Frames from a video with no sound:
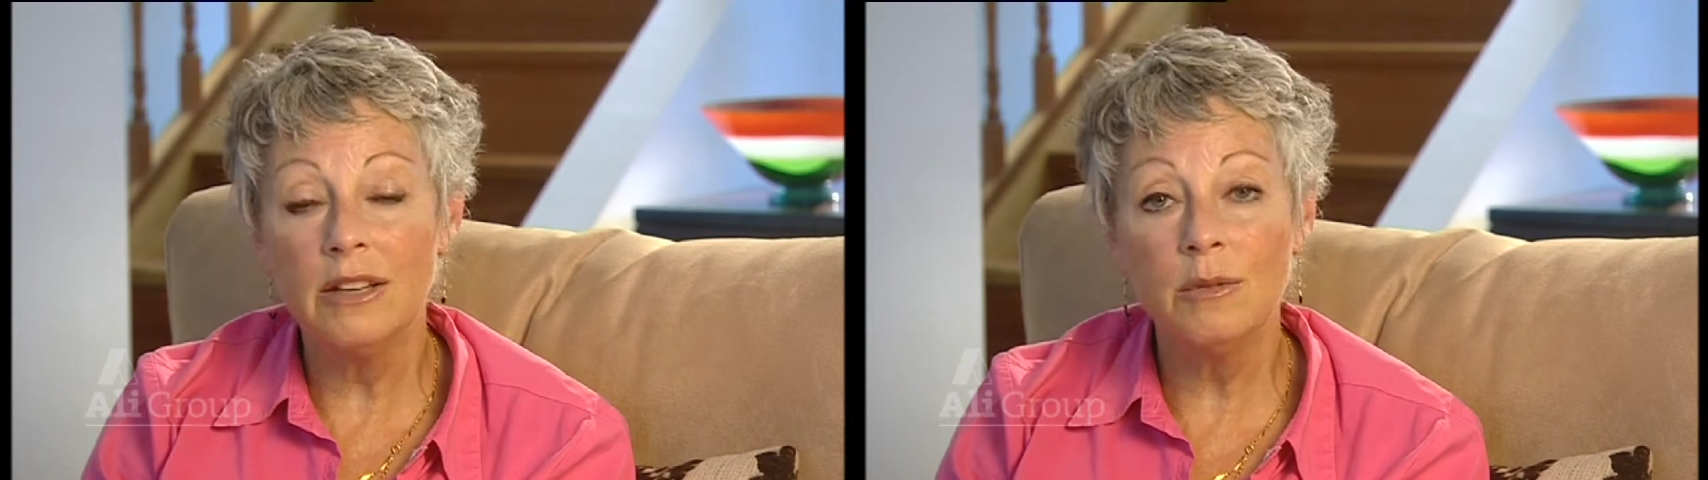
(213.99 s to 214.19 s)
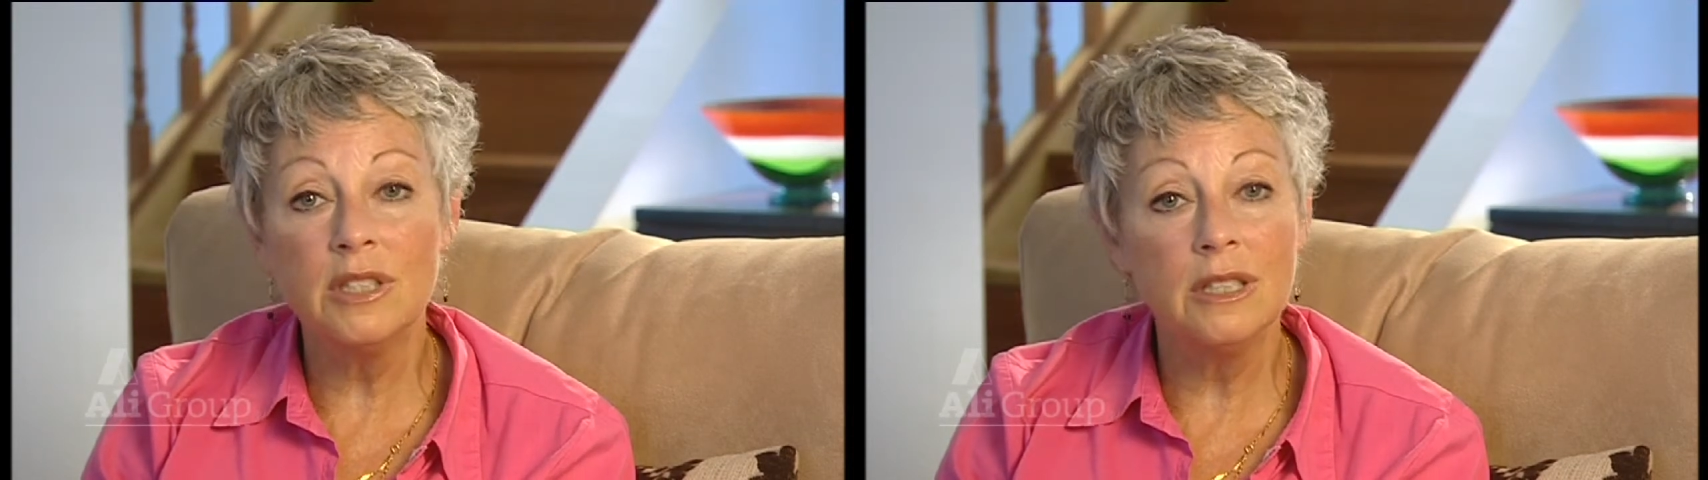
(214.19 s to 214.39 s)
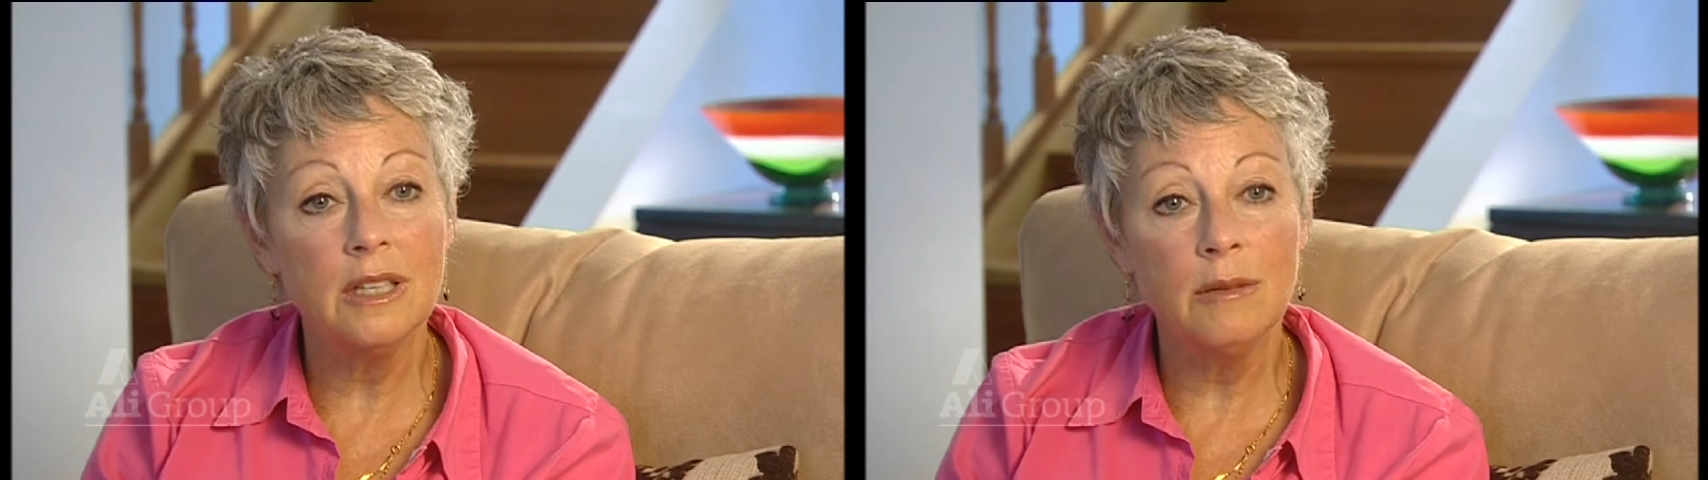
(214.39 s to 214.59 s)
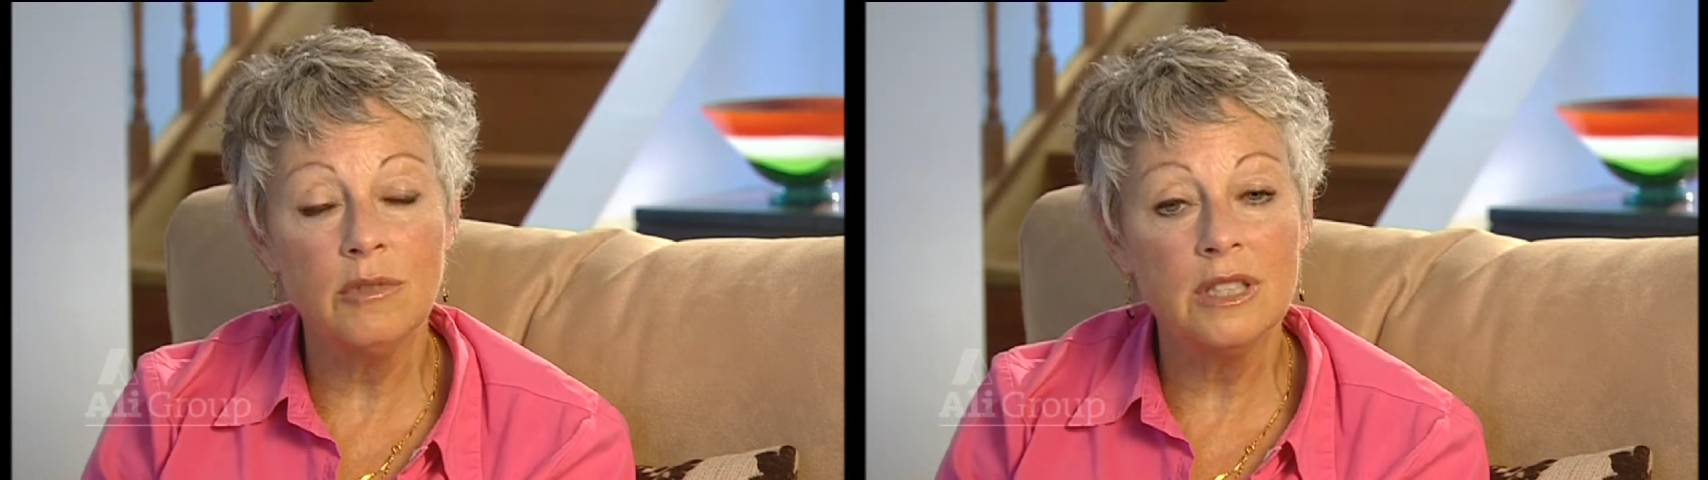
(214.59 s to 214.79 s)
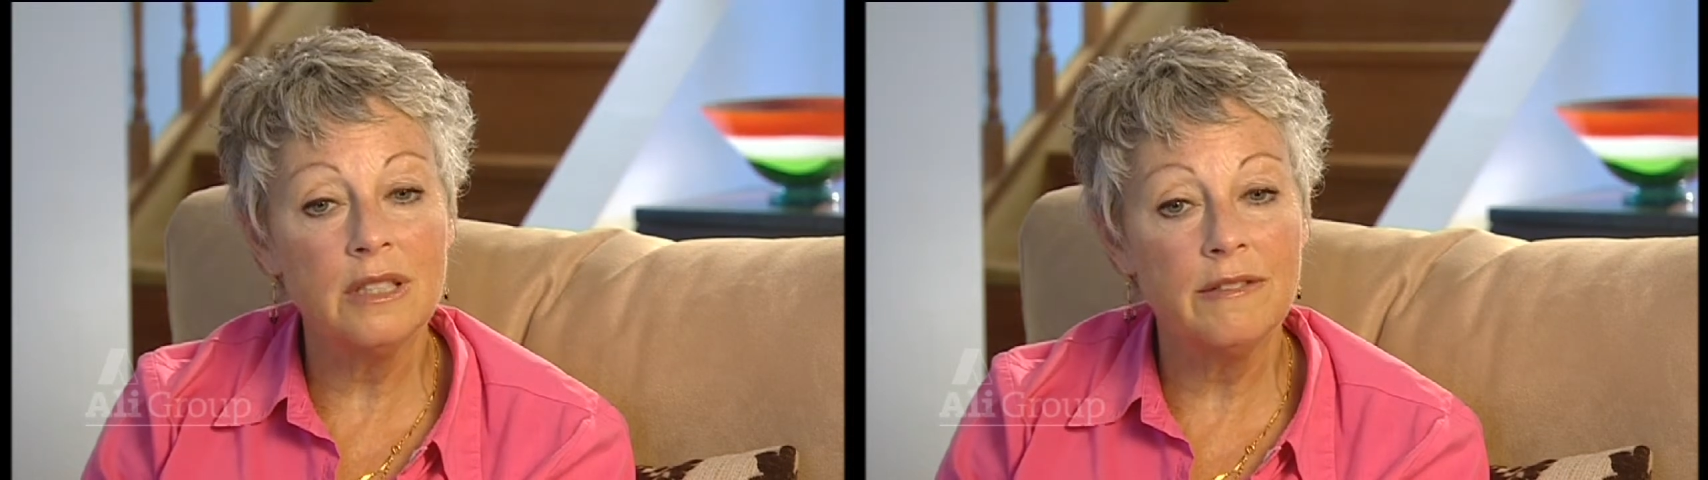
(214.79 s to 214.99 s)
It
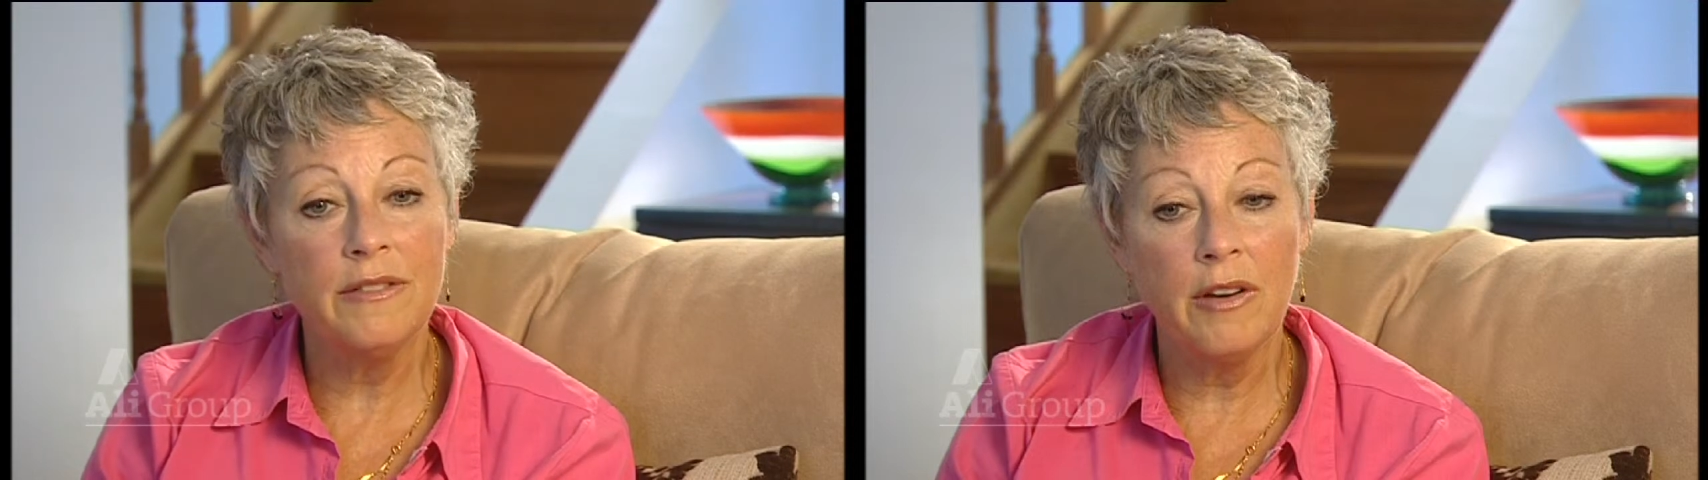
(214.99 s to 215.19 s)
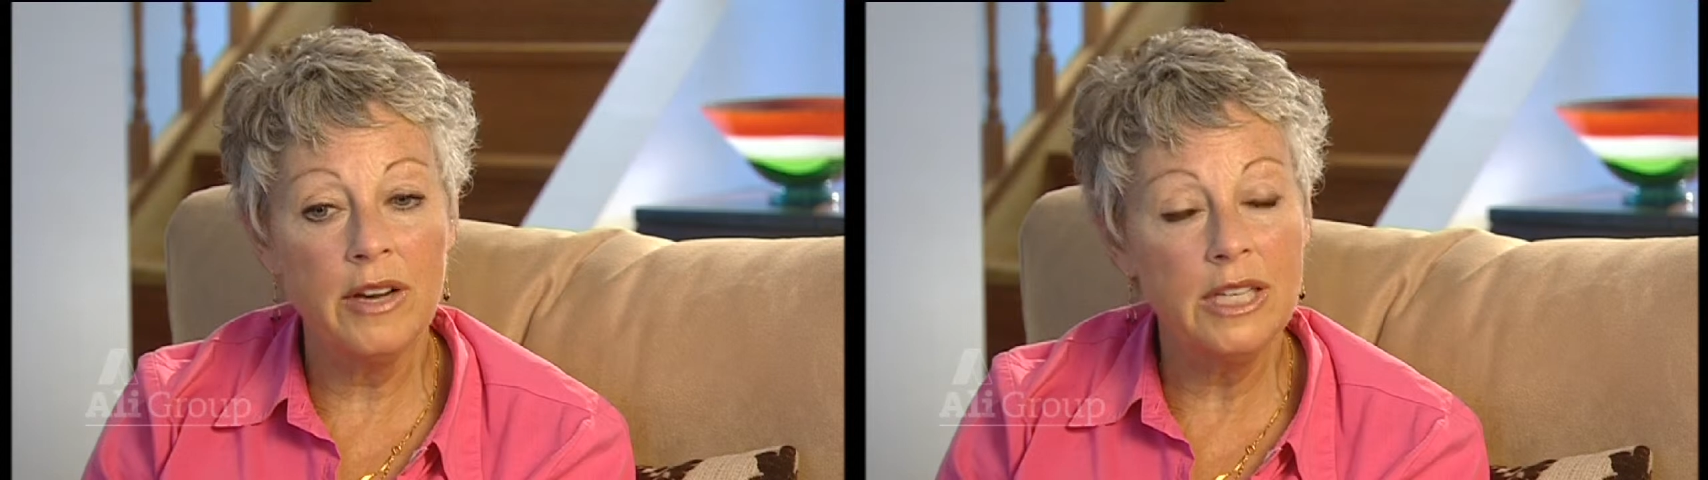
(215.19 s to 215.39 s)
was very